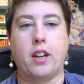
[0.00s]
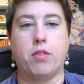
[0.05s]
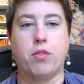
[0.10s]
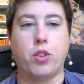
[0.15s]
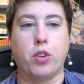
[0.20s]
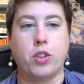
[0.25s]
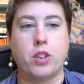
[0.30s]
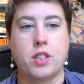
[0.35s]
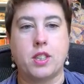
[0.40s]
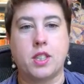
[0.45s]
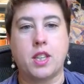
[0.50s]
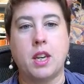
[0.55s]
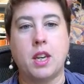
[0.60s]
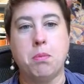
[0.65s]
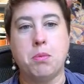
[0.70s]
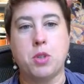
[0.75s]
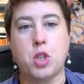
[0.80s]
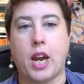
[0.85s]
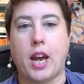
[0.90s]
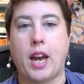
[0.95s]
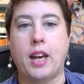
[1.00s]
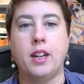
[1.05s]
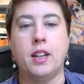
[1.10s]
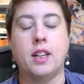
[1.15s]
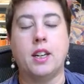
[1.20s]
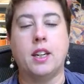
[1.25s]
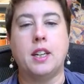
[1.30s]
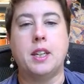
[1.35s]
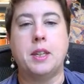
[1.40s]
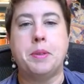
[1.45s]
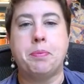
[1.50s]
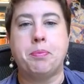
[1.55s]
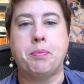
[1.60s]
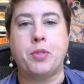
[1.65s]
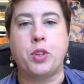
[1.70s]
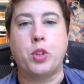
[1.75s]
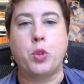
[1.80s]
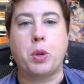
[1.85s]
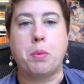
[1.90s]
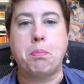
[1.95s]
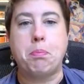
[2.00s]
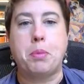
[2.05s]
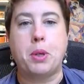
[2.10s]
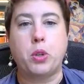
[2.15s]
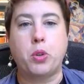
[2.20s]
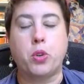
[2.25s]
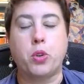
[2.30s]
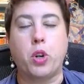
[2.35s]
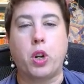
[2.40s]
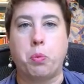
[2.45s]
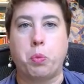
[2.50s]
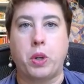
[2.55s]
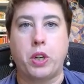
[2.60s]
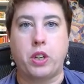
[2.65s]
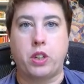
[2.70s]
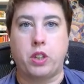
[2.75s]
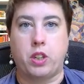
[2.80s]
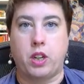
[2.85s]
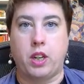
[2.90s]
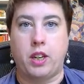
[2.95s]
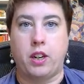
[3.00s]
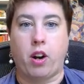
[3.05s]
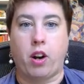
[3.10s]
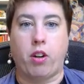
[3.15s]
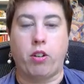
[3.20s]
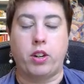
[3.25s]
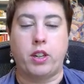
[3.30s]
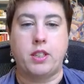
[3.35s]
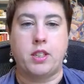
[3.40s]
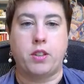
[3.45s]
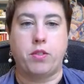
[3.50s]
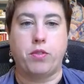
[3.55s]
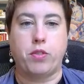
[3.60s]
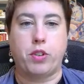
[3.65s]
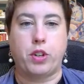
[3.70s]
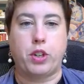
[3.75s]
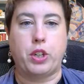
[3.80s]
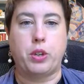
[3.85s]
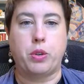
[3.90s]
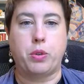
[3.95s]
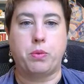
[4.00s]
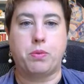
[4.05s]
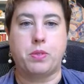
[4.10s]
If you're in the same chat, you can build on what it already did for you.